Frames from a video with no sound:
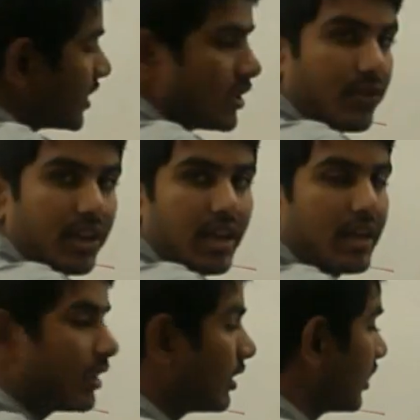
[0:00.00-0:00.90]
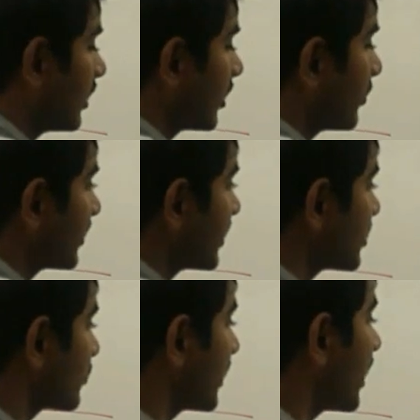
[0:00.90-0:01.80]
this finger
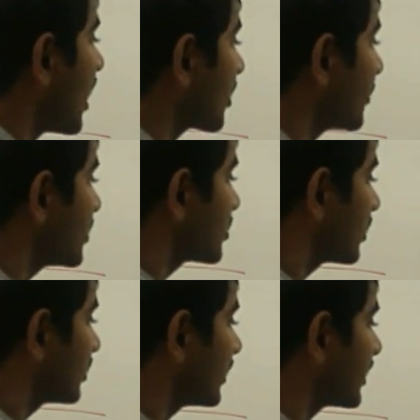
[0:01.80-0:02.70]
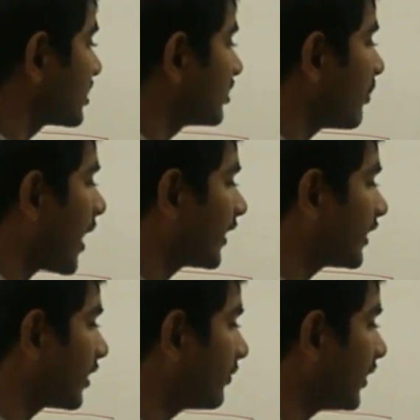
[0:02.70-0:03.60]
represents my armature, that is the
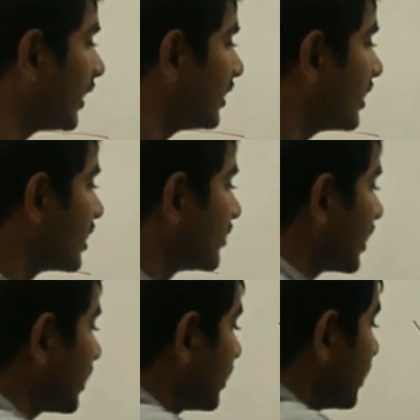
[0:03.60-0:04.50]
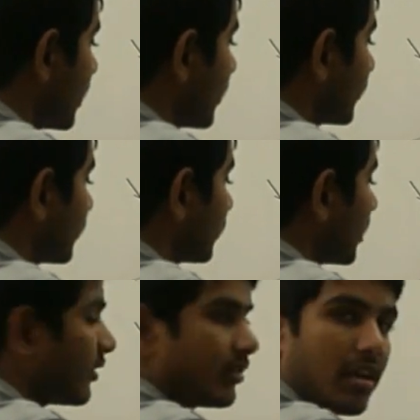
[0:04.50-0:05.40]
magnetic field, then
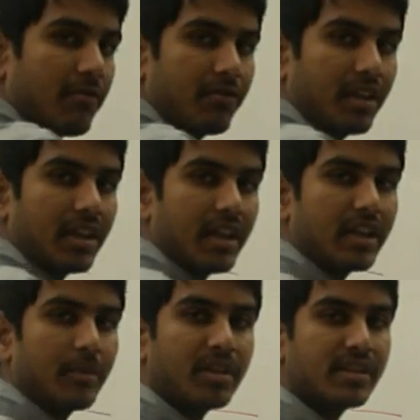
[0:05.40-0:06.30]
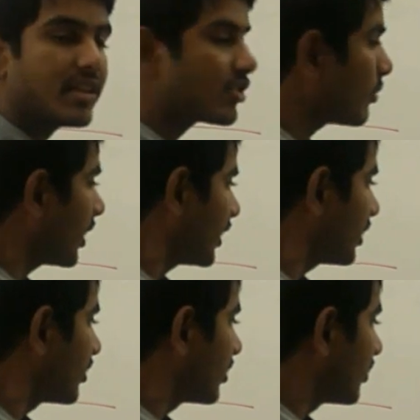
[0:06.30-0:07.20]
the thumb finger represents my
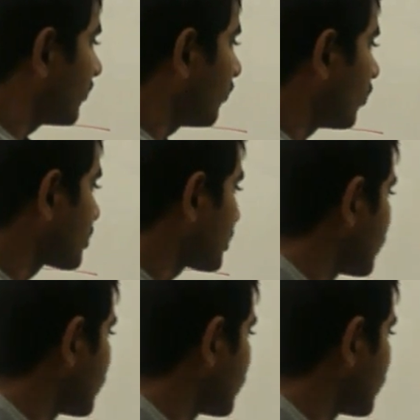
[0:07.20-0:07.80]
force.